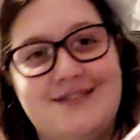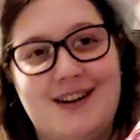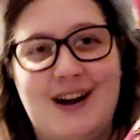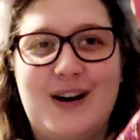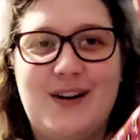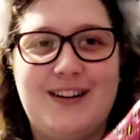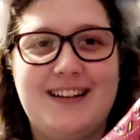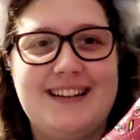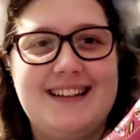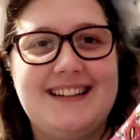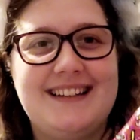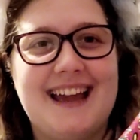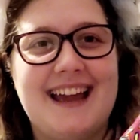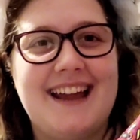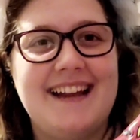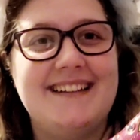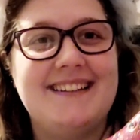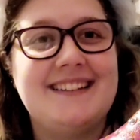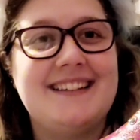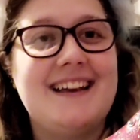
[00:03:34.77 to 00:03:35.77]
roller
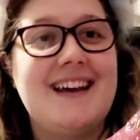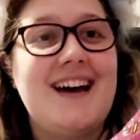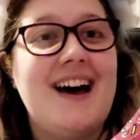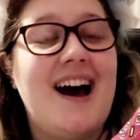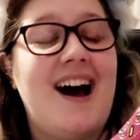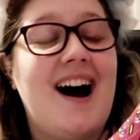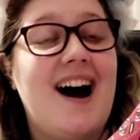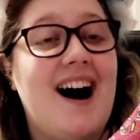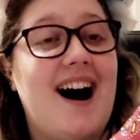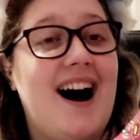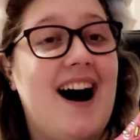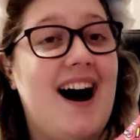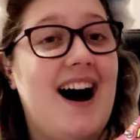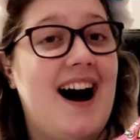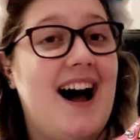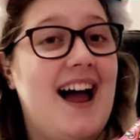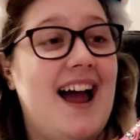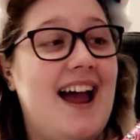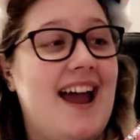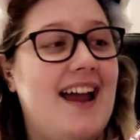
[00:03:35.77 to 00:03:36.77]
skates.
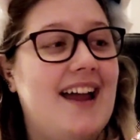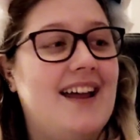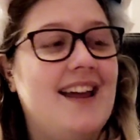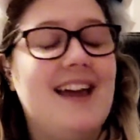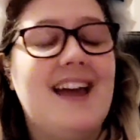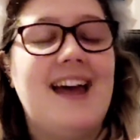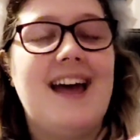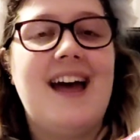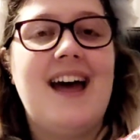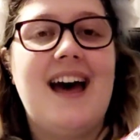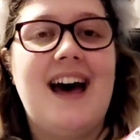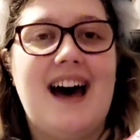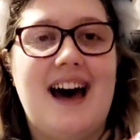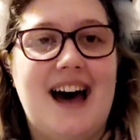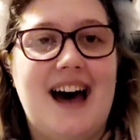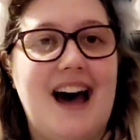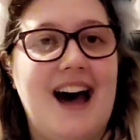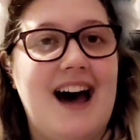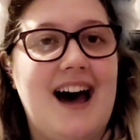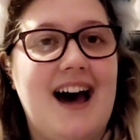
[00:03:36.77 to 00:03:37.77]
I
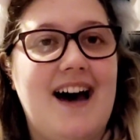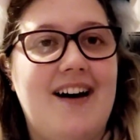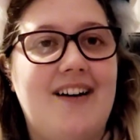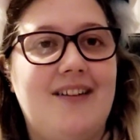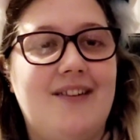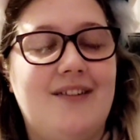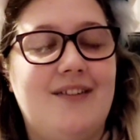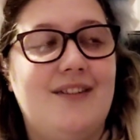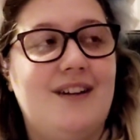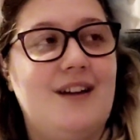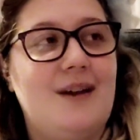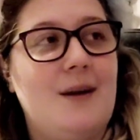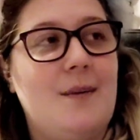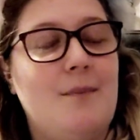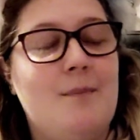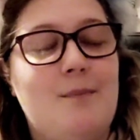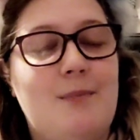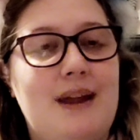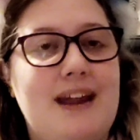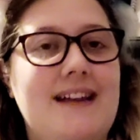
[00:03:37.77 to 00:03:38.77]
have
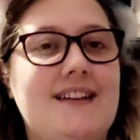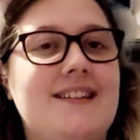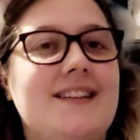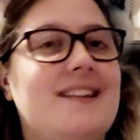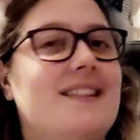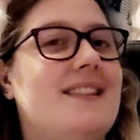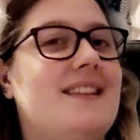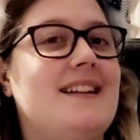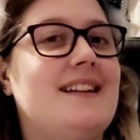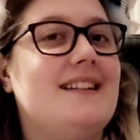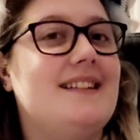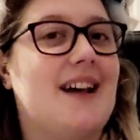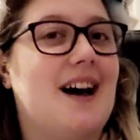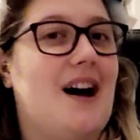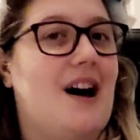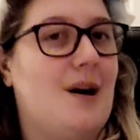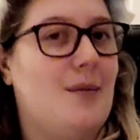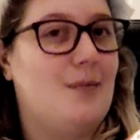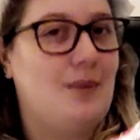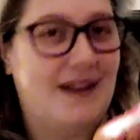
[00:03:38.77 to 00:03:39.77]
beaten these
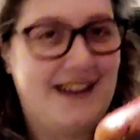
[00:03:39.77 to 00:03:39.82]
up.